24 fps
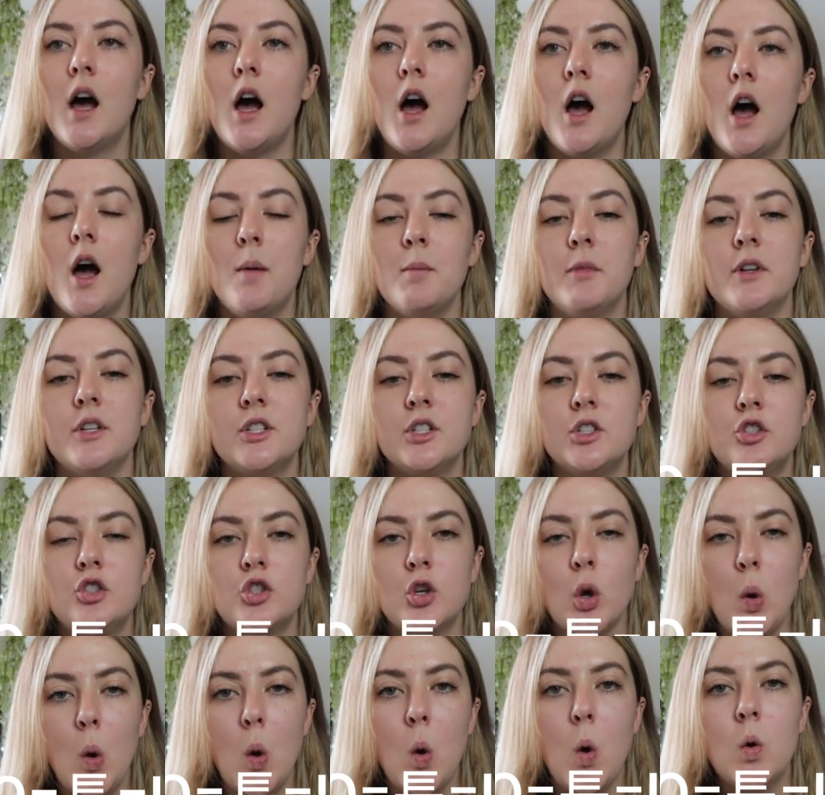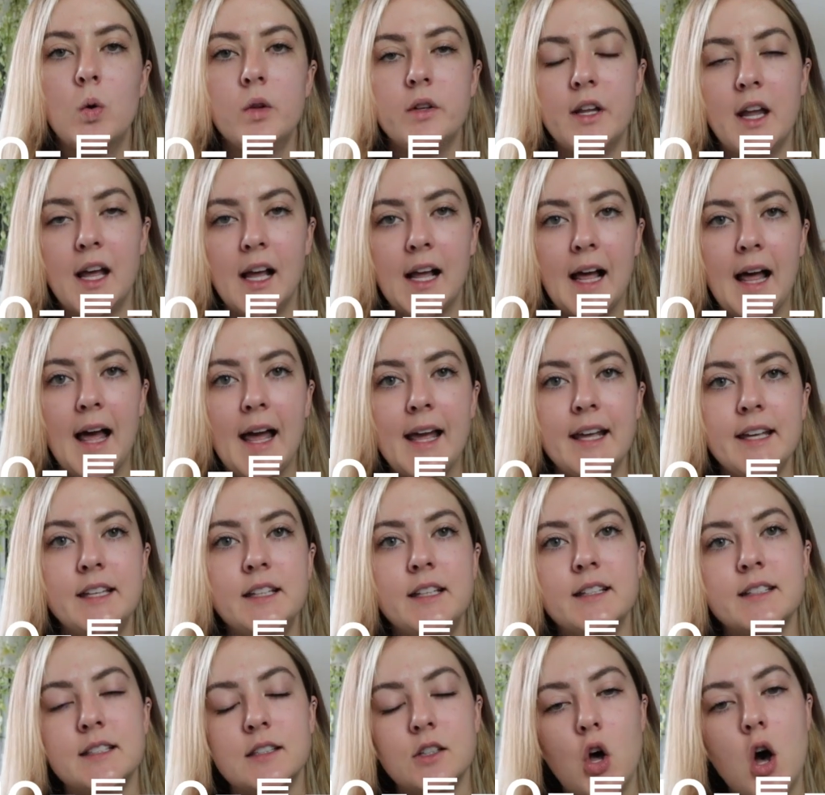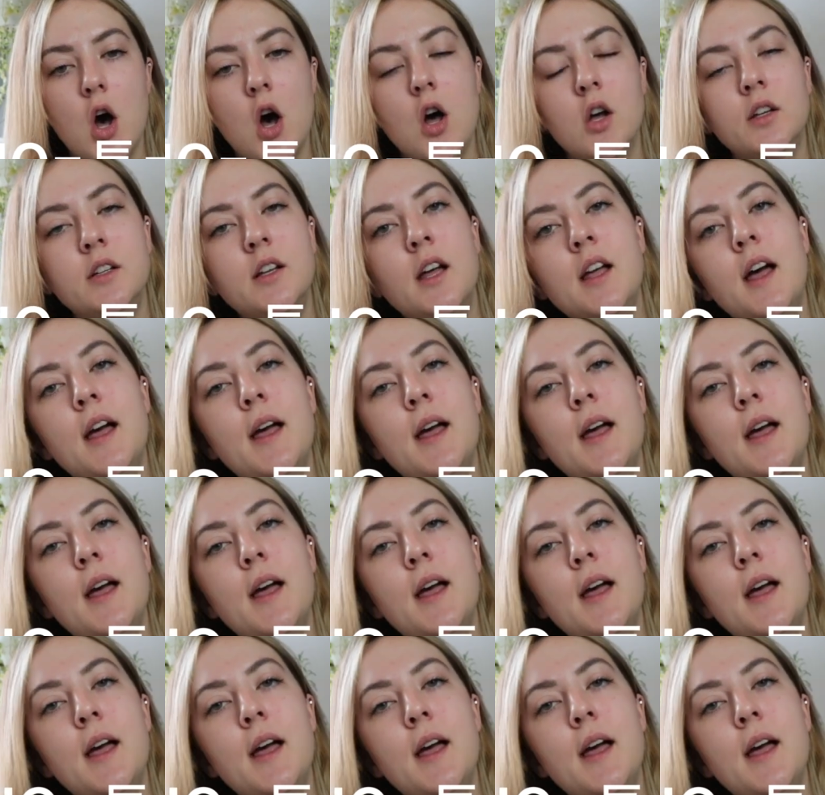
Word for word: Um, cho, nagai, is long.